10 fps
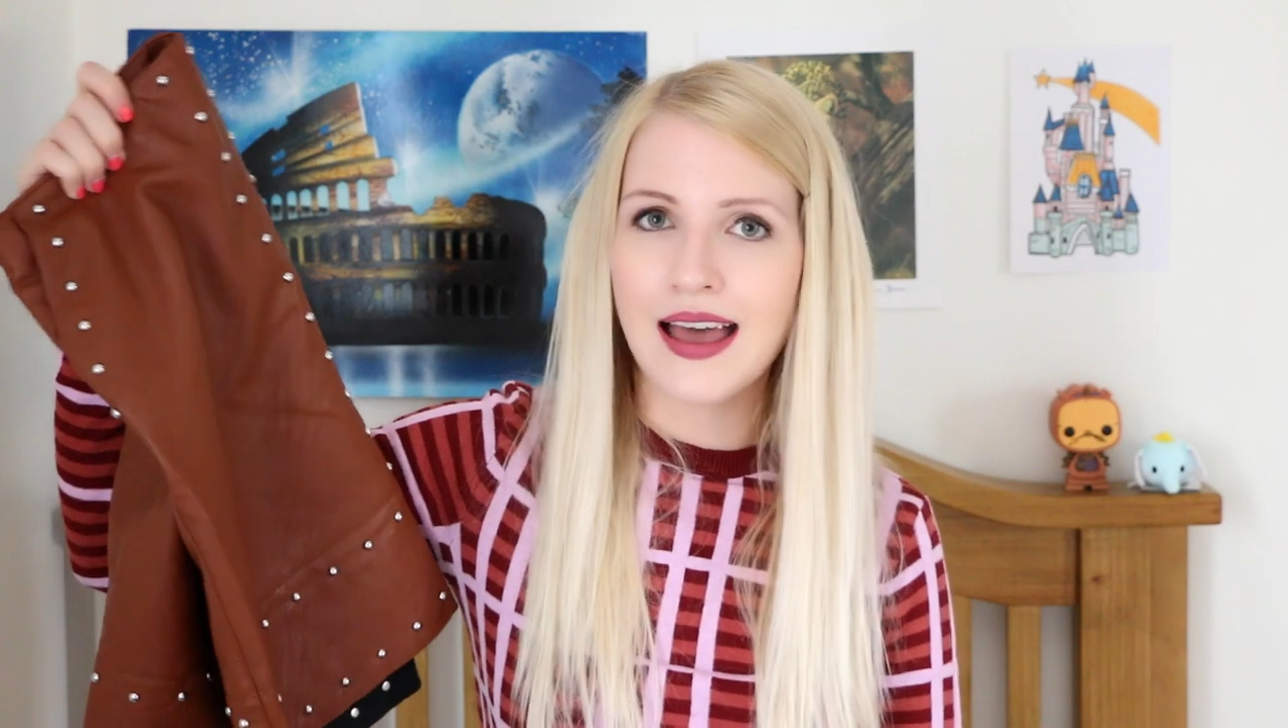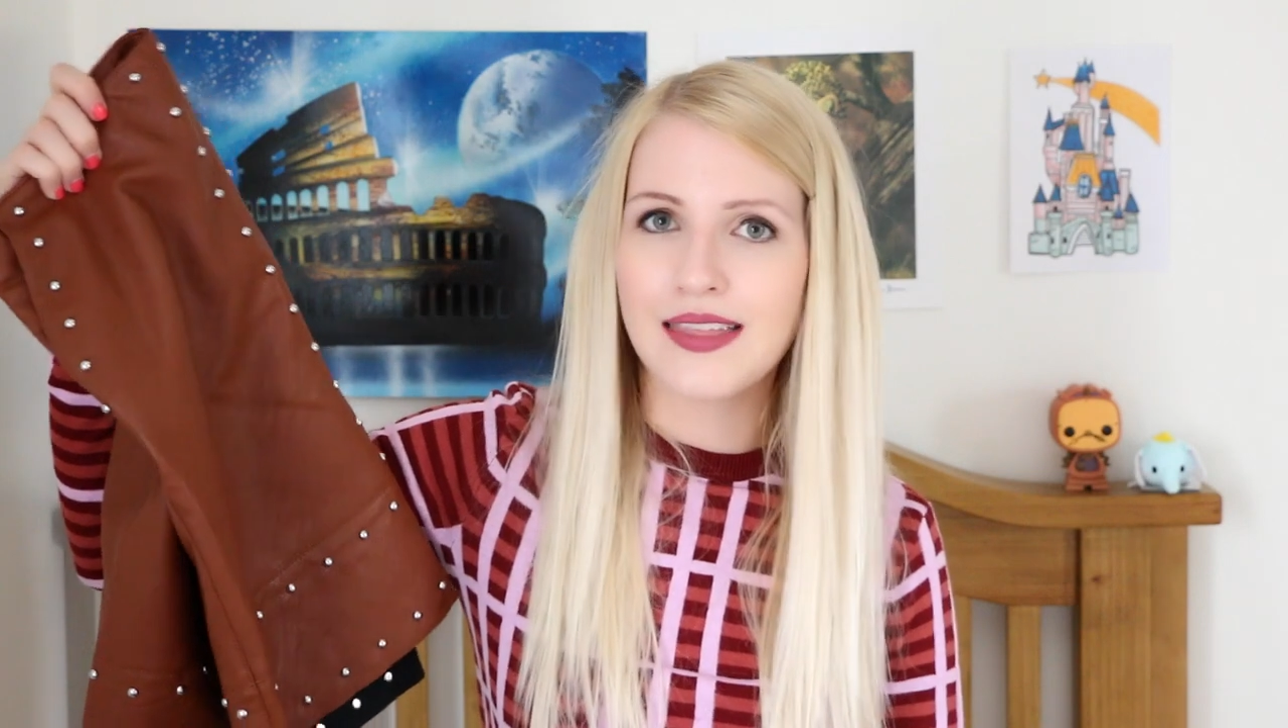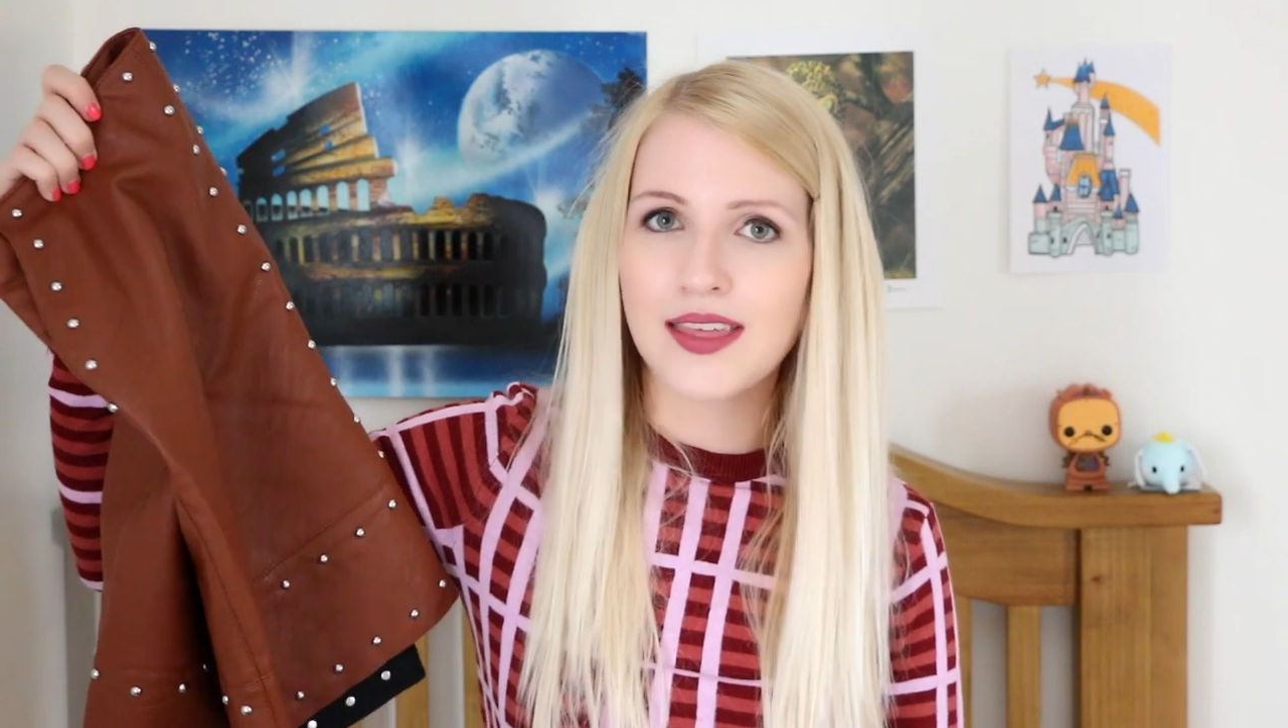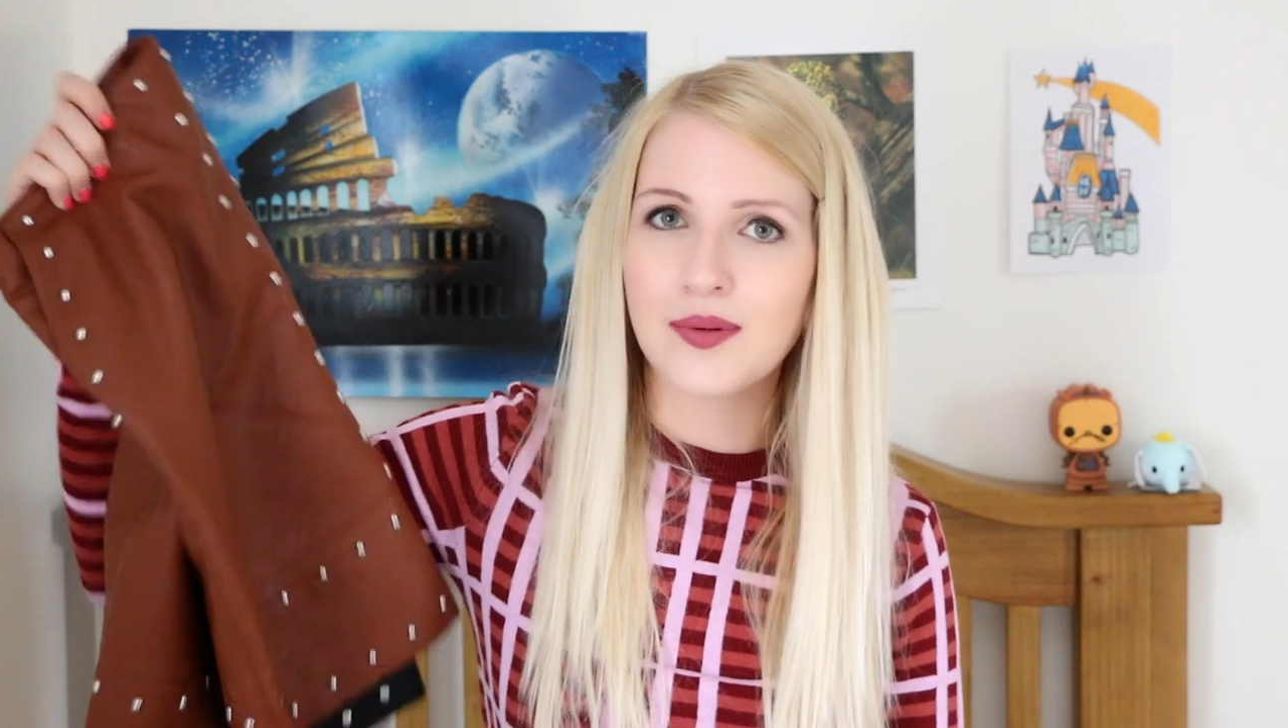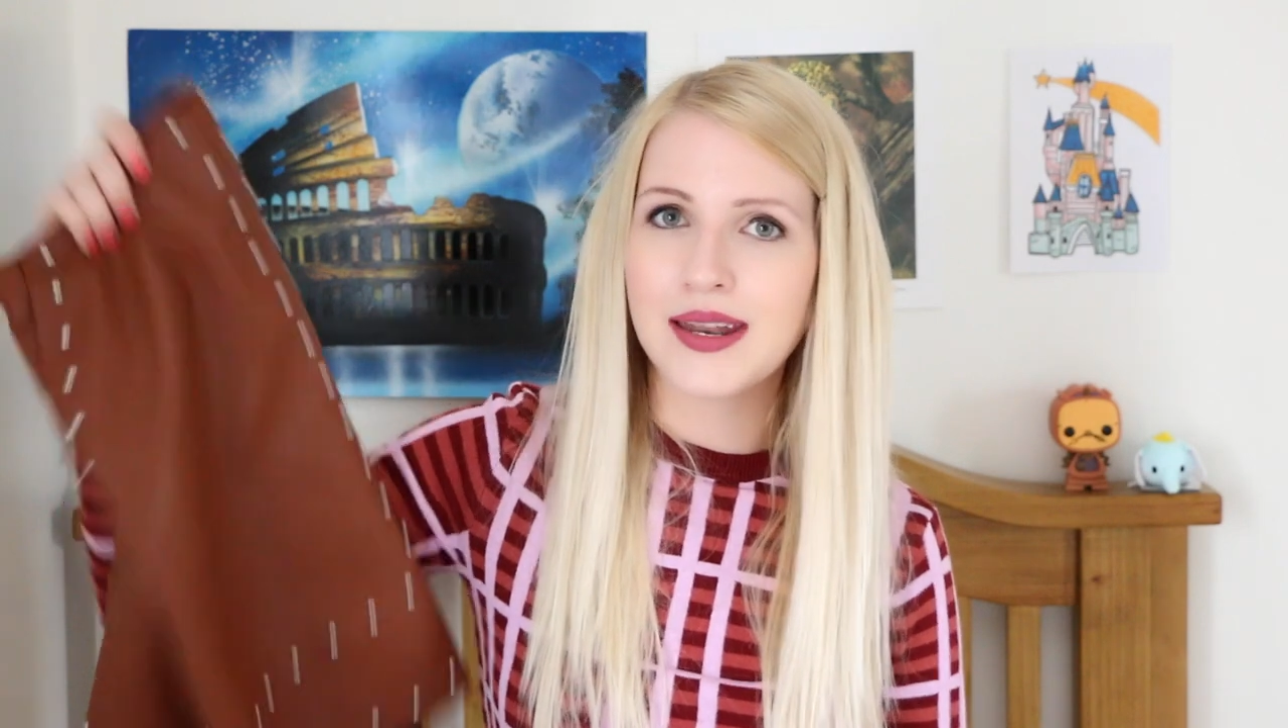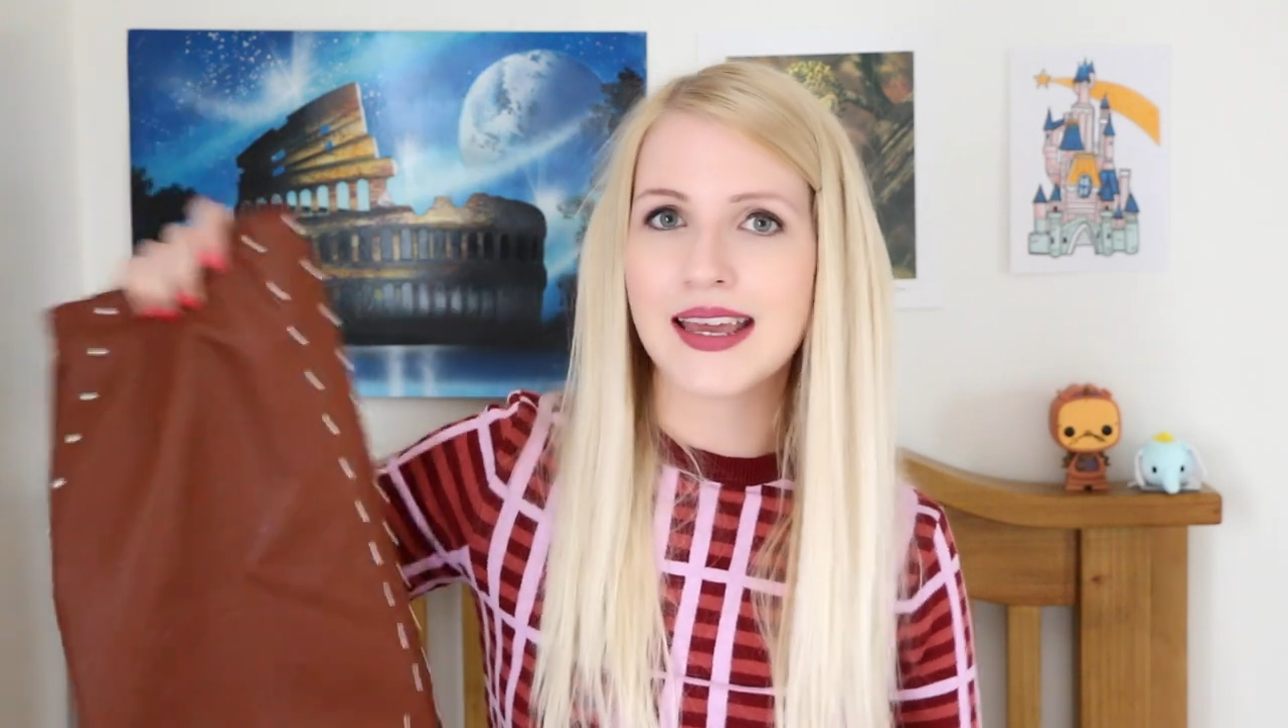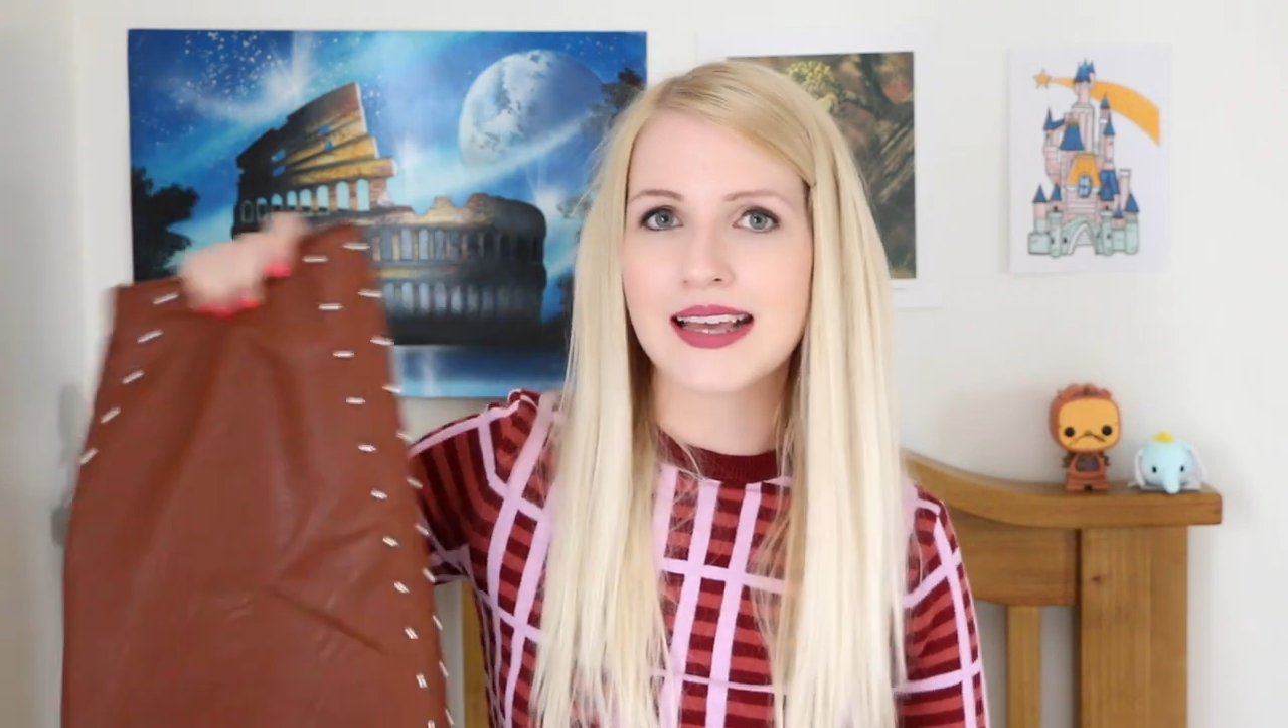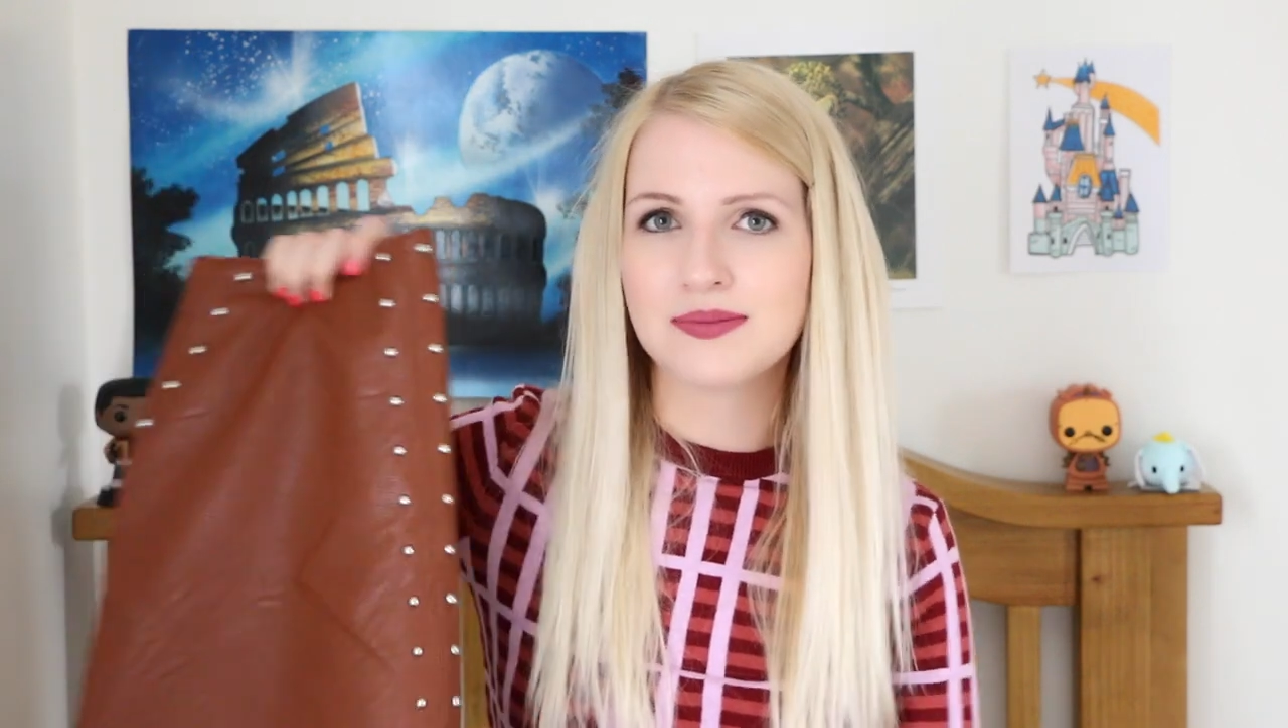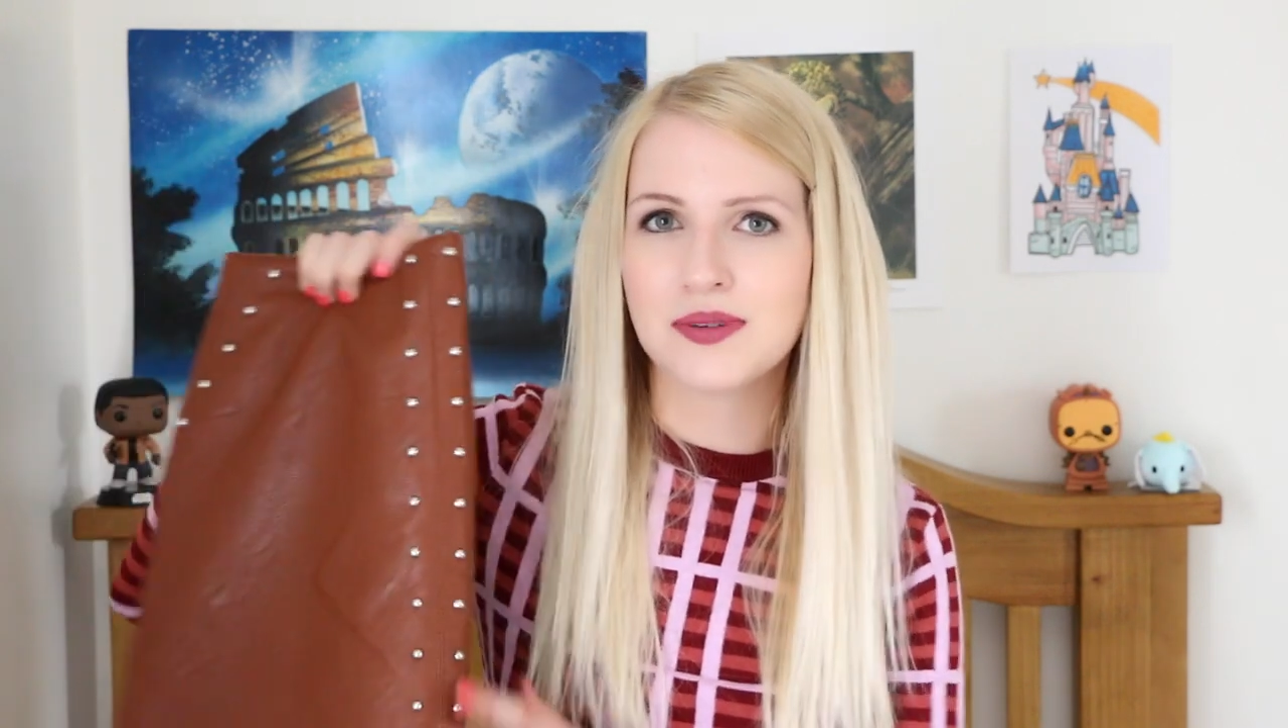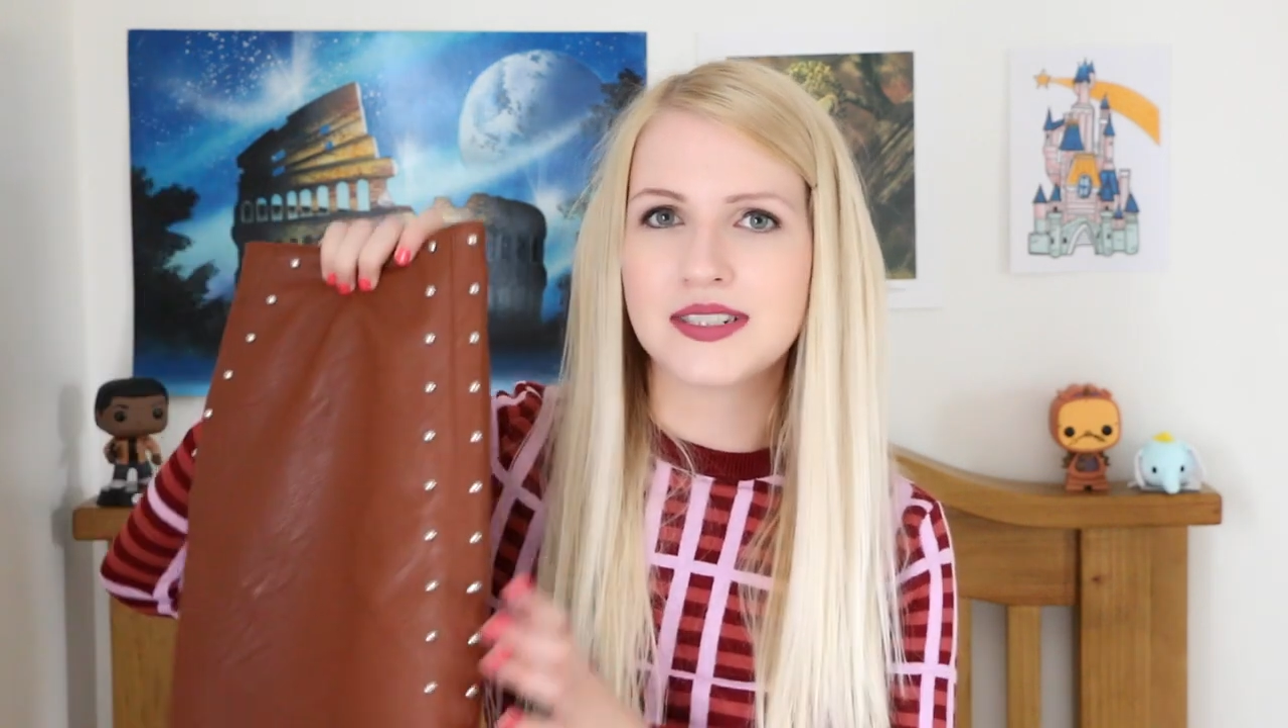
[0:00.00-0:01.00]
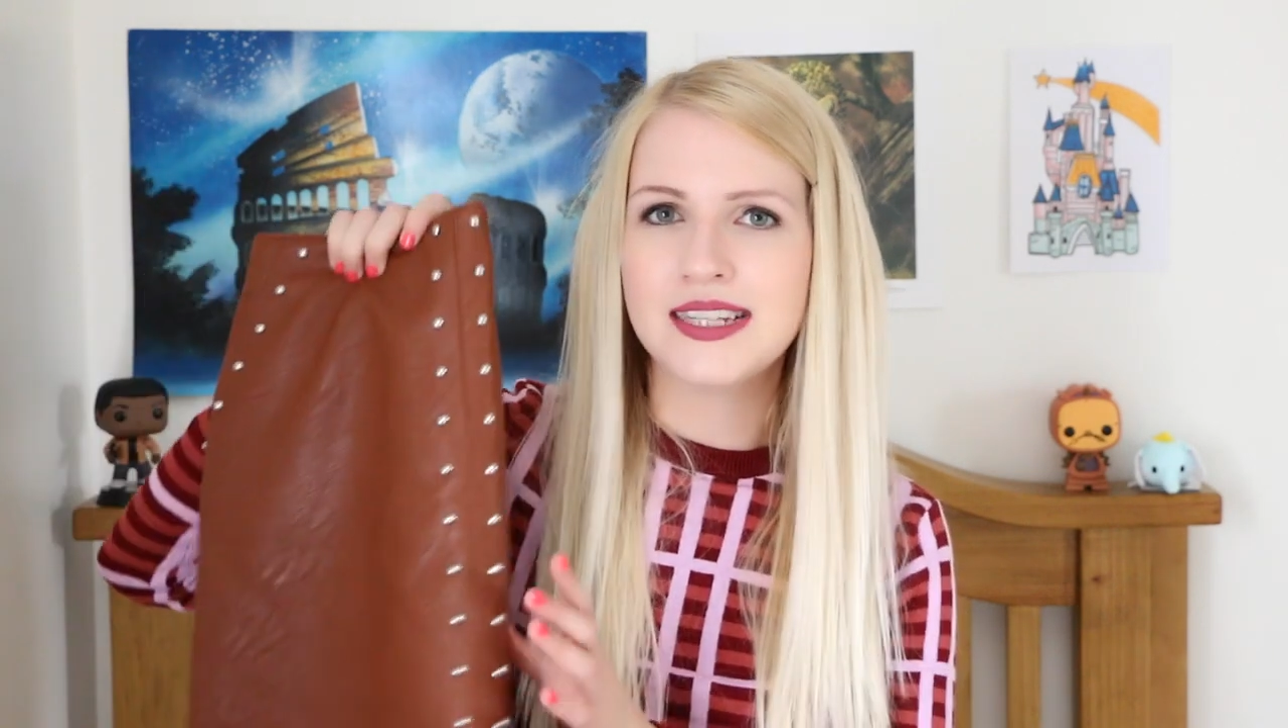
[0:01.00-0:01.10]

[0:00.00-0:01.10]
and then when it gets more